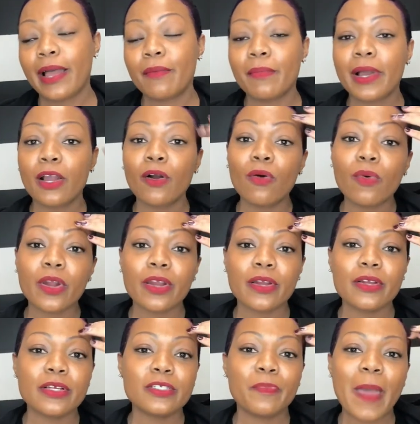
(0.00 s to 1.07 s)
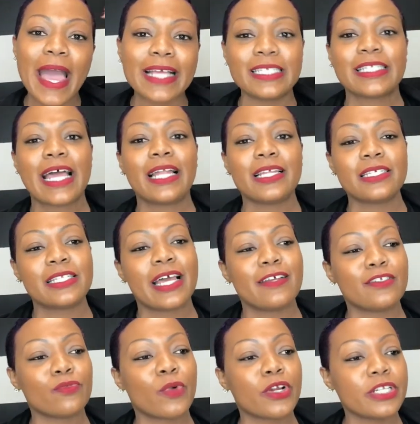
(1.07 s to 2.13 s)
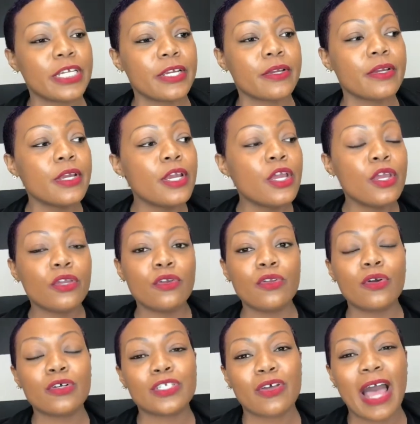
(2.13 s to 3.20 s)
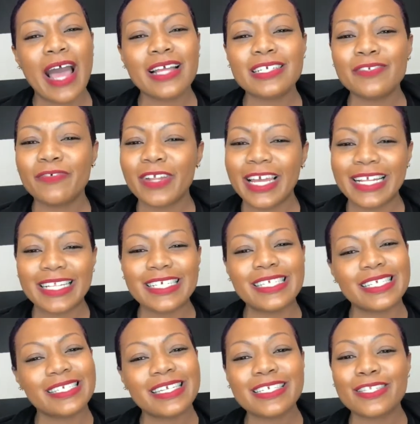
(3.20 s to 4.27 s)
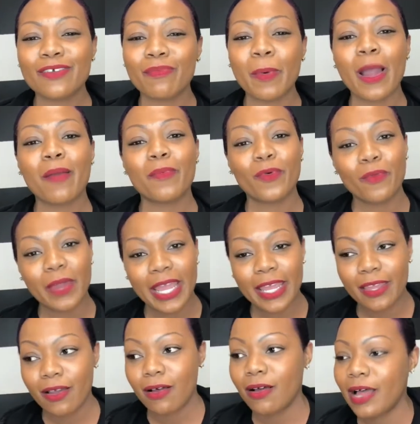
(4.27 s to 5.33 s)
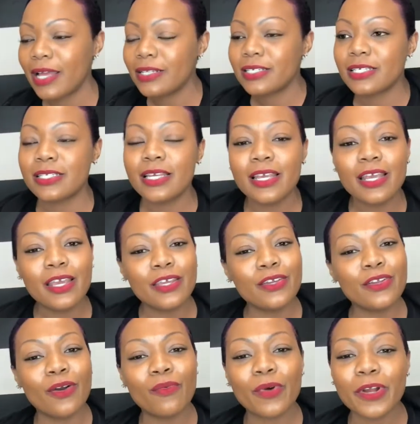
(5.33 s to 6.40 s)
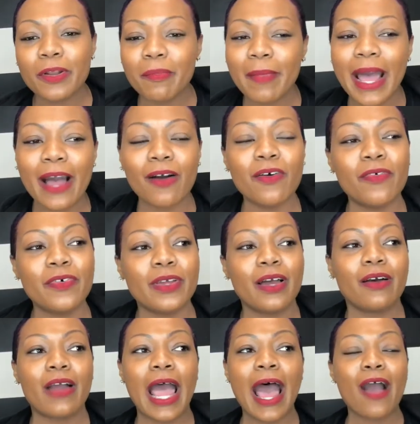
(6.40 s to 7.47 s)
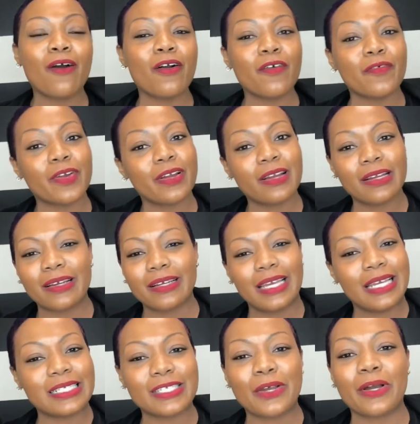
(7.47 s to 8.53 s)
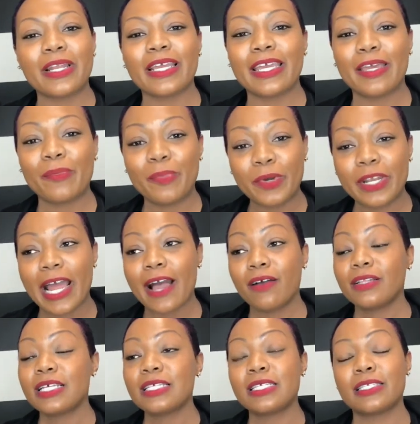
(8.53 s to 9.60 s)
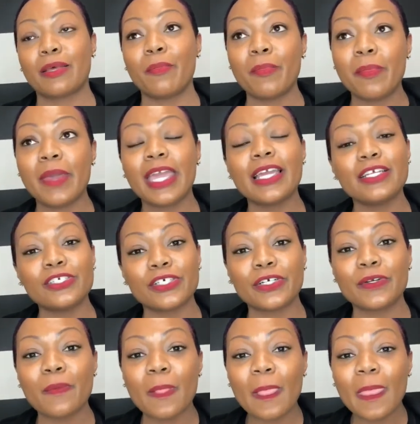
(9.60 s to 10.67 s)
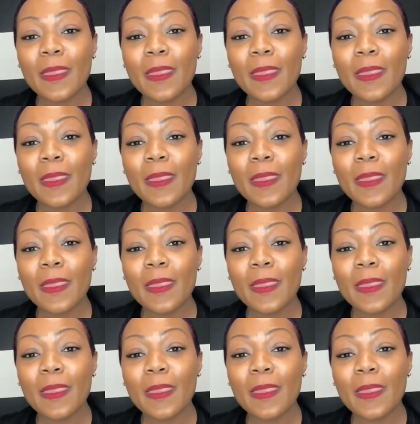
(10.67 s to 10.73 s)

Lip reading: my coworkers, past stylists that's worked here, so I just feel like this is just the proper way, y'all. I just, word of mouth or however it's gonna get put out. This is a major